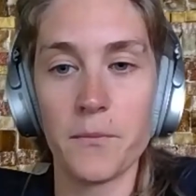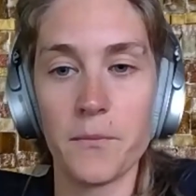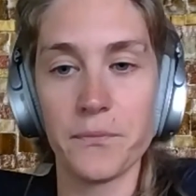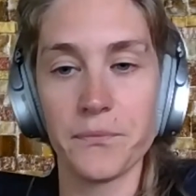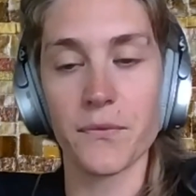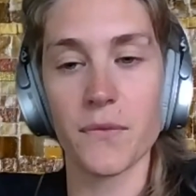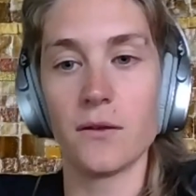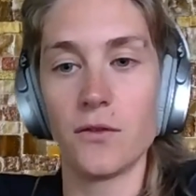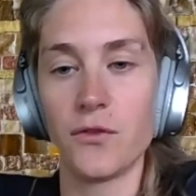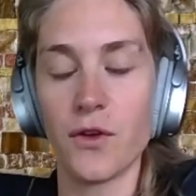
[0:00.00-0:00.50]

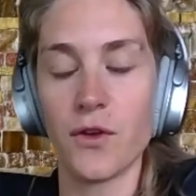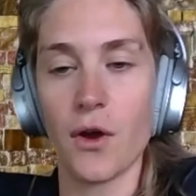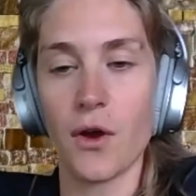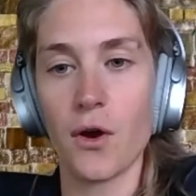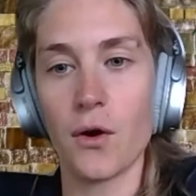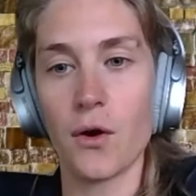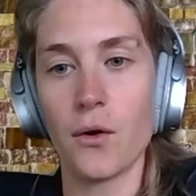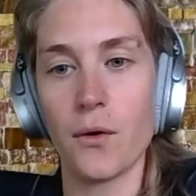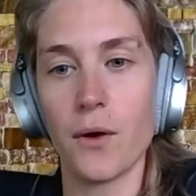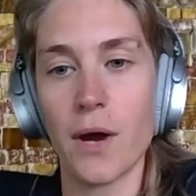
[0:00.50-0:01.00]
So
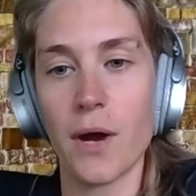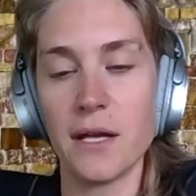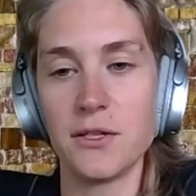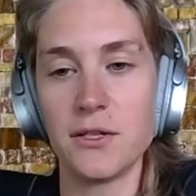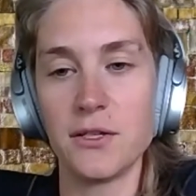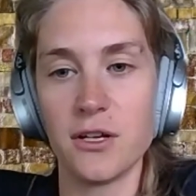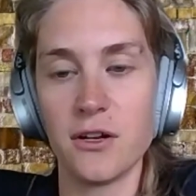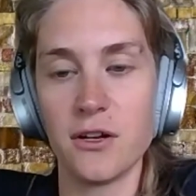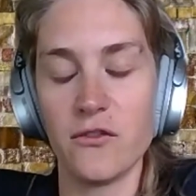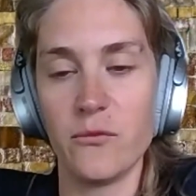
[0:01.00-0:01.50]
I
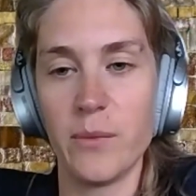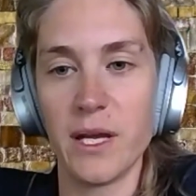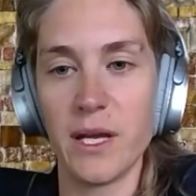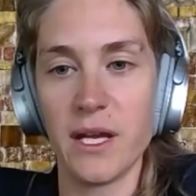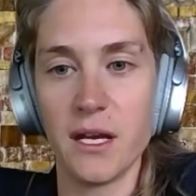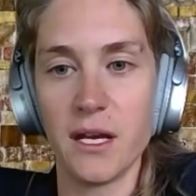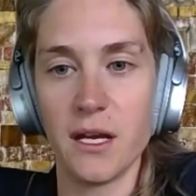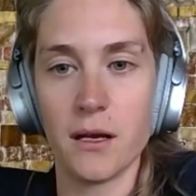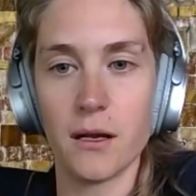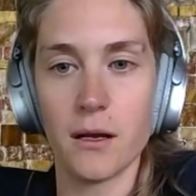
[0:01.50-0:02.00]
should have
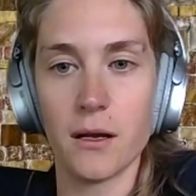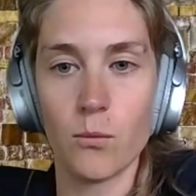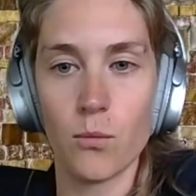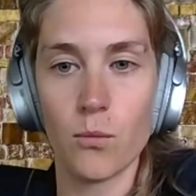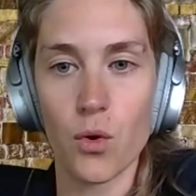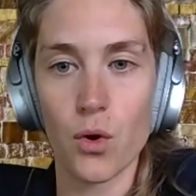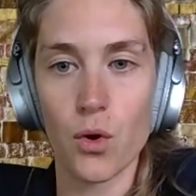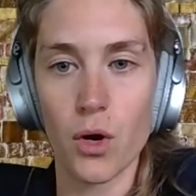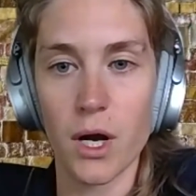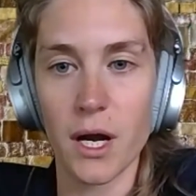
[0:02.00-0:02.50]
been
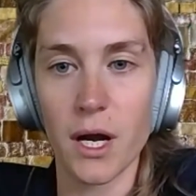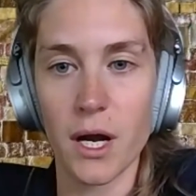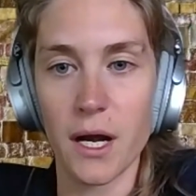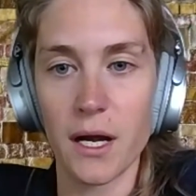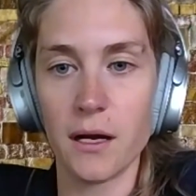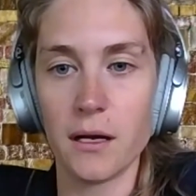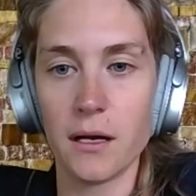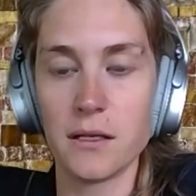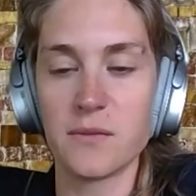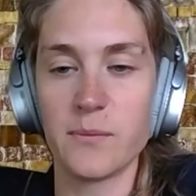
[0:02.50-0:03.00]

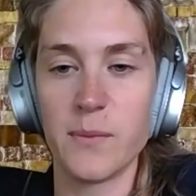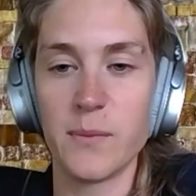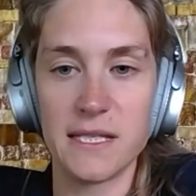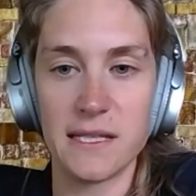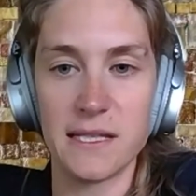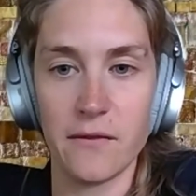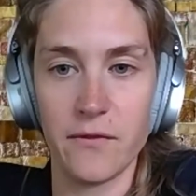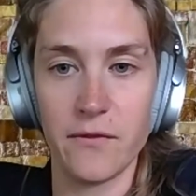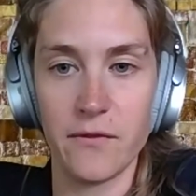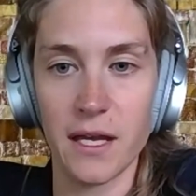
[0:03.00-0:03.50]
more
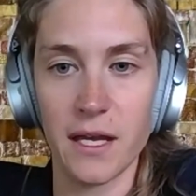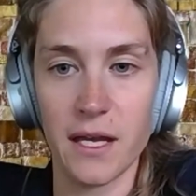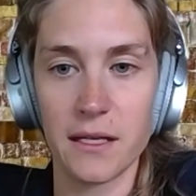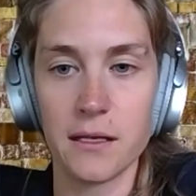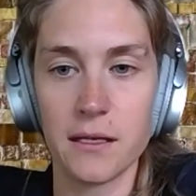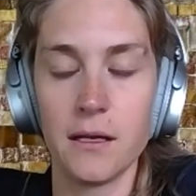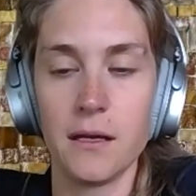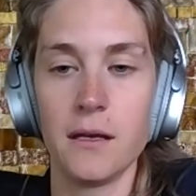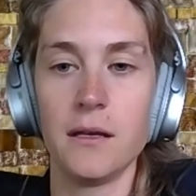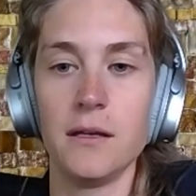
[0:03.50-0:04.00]

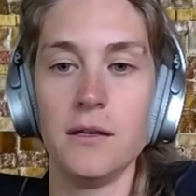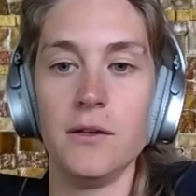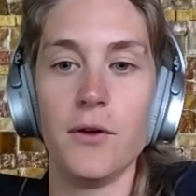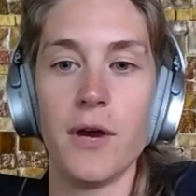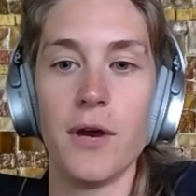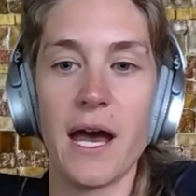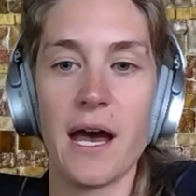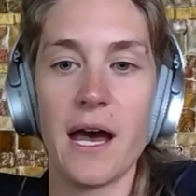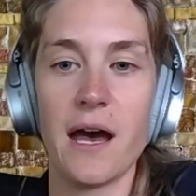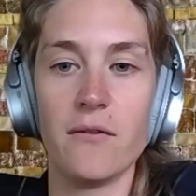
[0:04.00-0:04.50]
specific. You
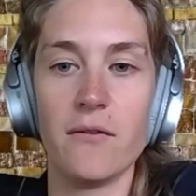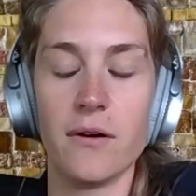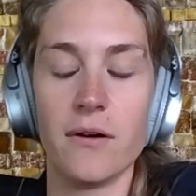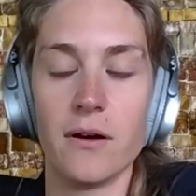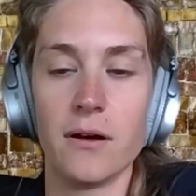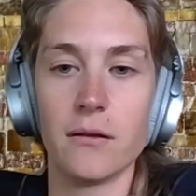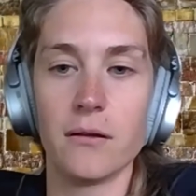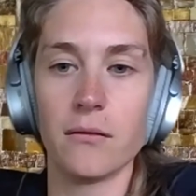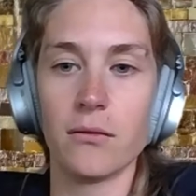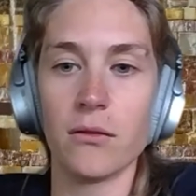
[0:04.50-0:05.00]
have
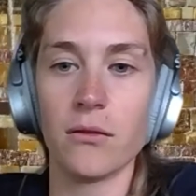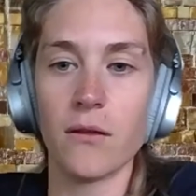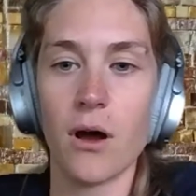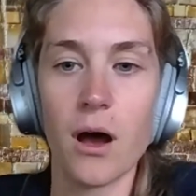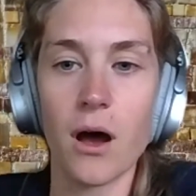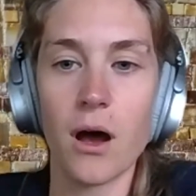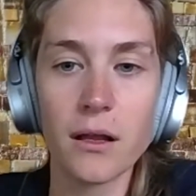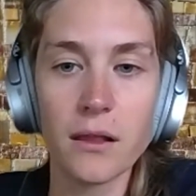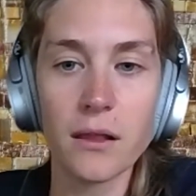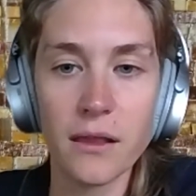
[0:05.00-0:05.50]

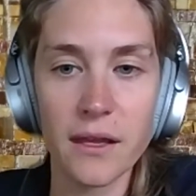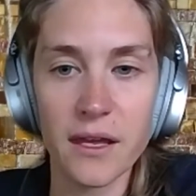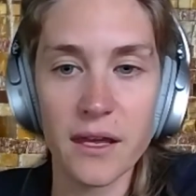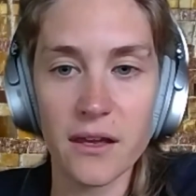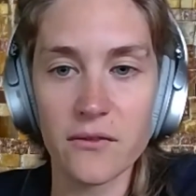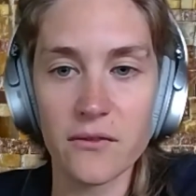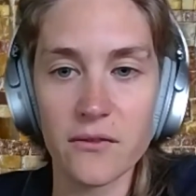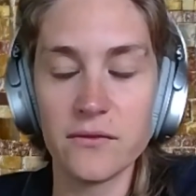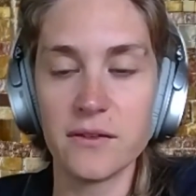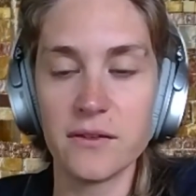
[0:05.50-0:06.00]

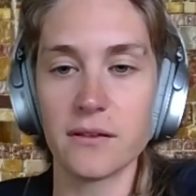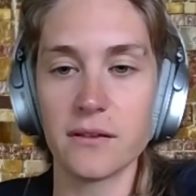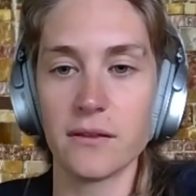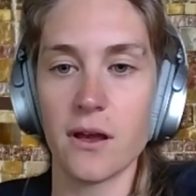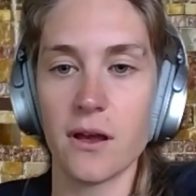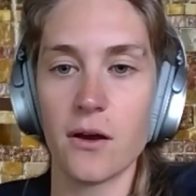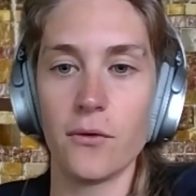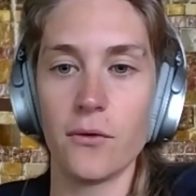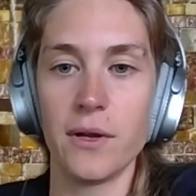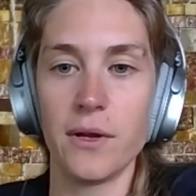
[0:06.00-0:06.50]
long-lived
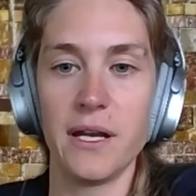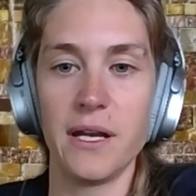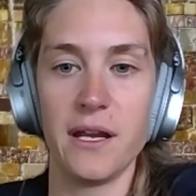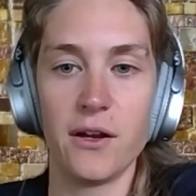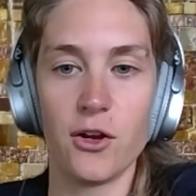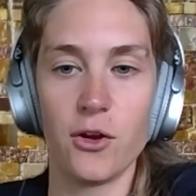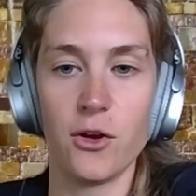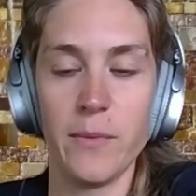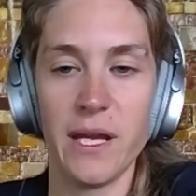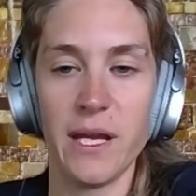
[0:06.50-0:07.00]
low and
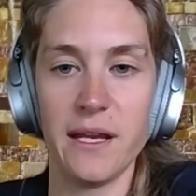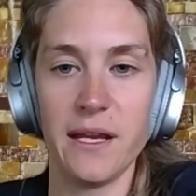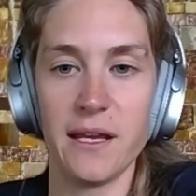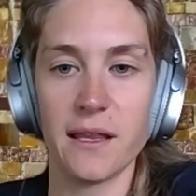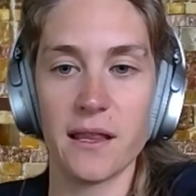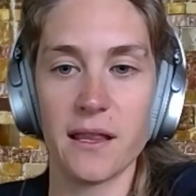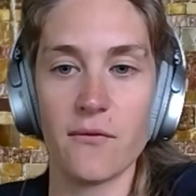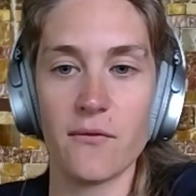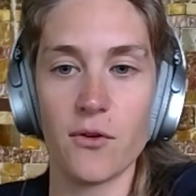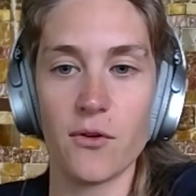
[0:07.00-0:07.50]

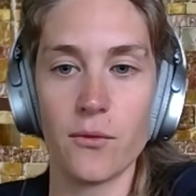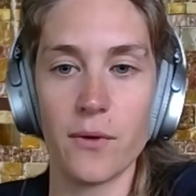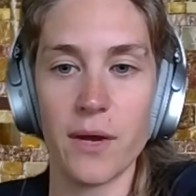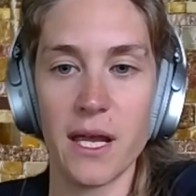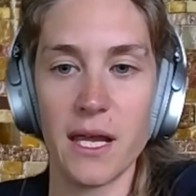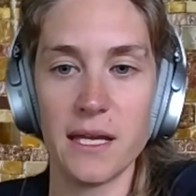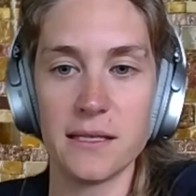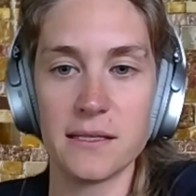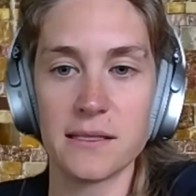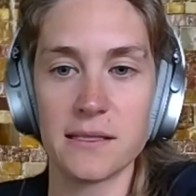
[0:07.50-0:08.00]
intermediate level
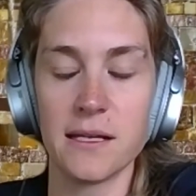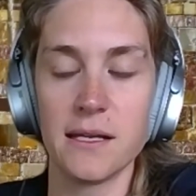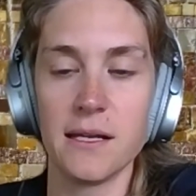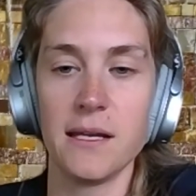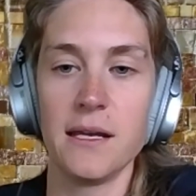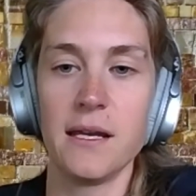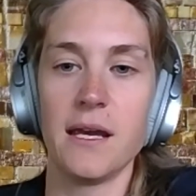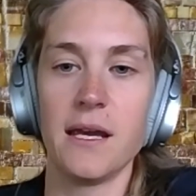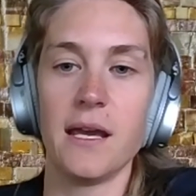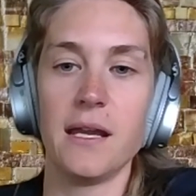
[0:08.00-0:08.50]
waste,
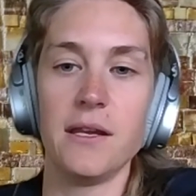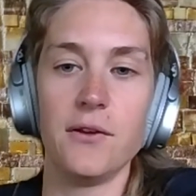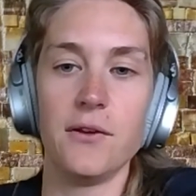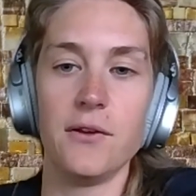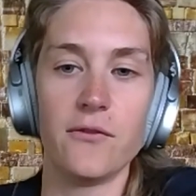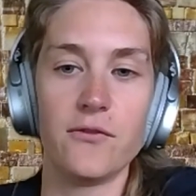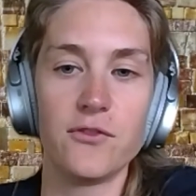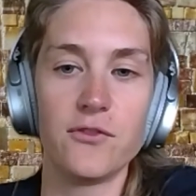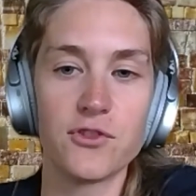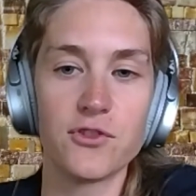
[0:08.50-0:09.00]
and you
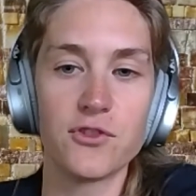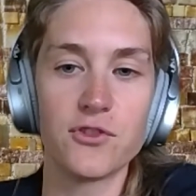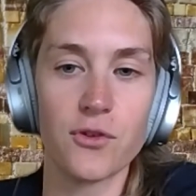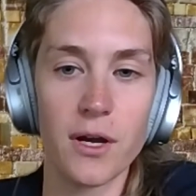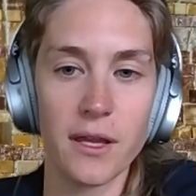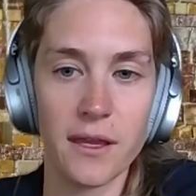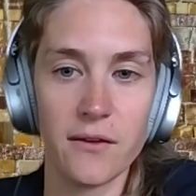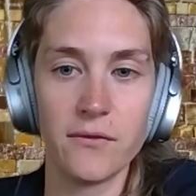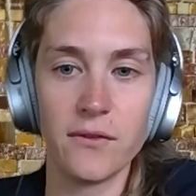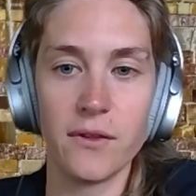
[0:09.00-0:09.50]
have
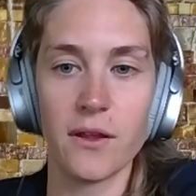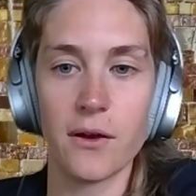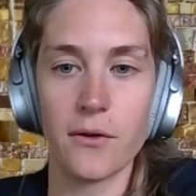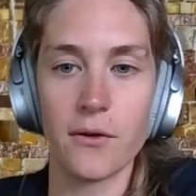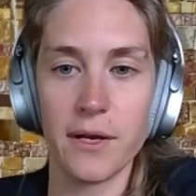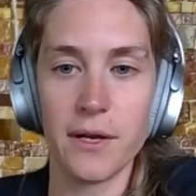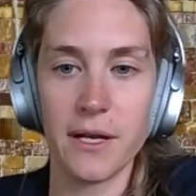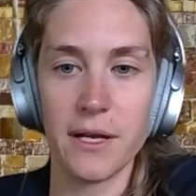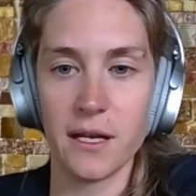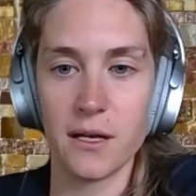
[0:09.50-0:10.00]
short-lived low
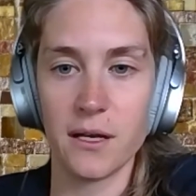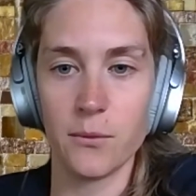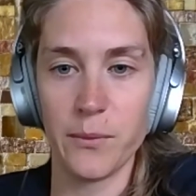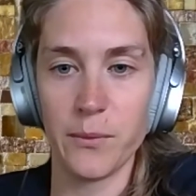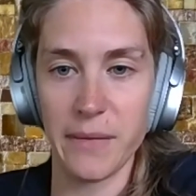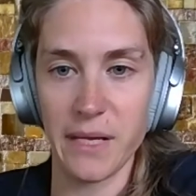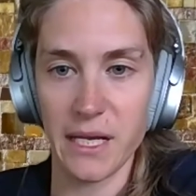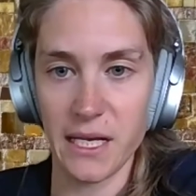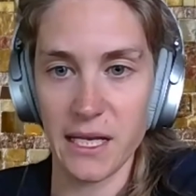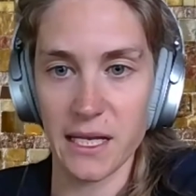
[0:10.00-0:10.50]
and
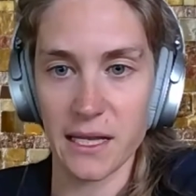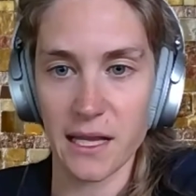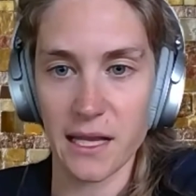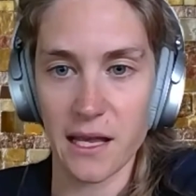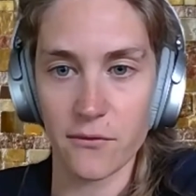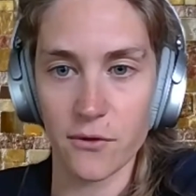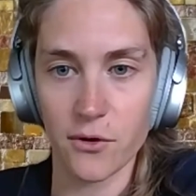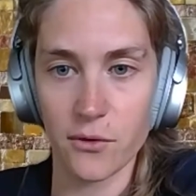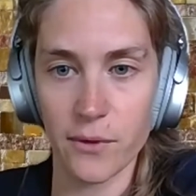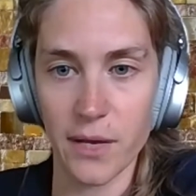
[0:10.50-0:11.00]
intermediate
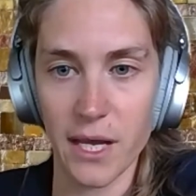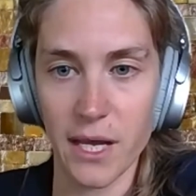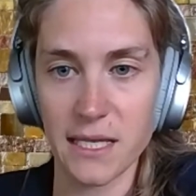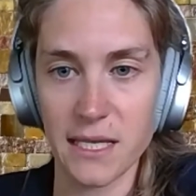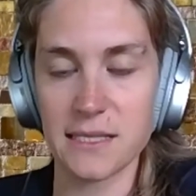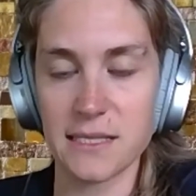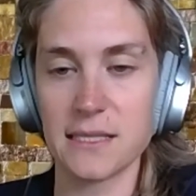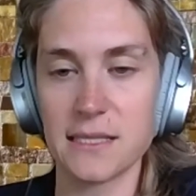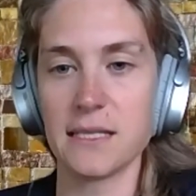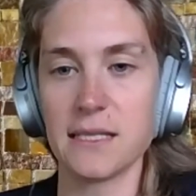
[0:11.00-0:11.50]
level
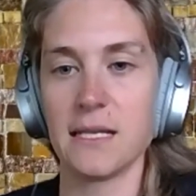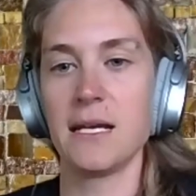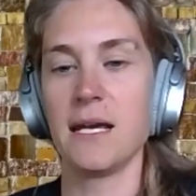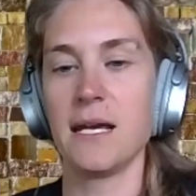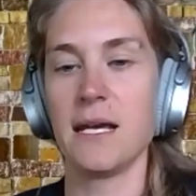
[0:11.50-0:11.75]
waste.